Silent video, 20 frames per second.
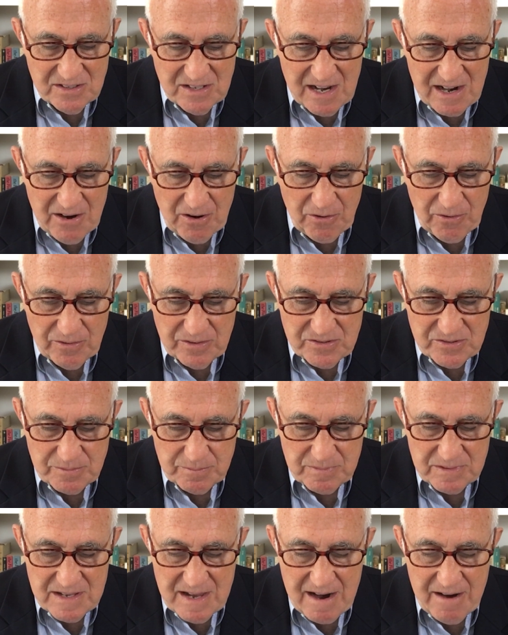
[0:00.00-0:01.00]

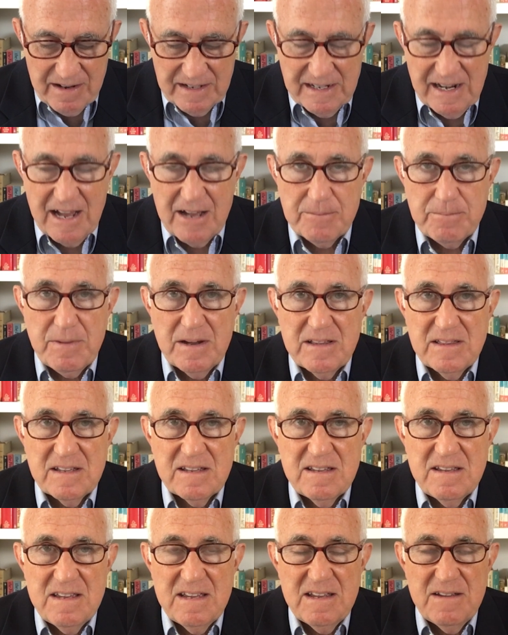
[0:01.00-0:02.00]
terrorism carried out by the
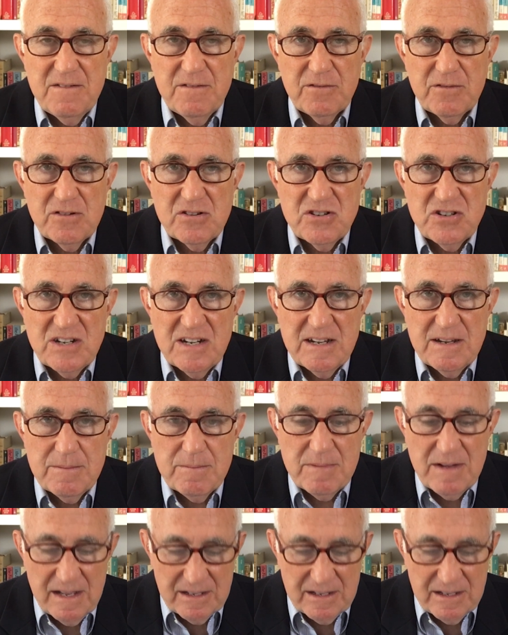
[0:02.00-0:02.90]
Kiev regime,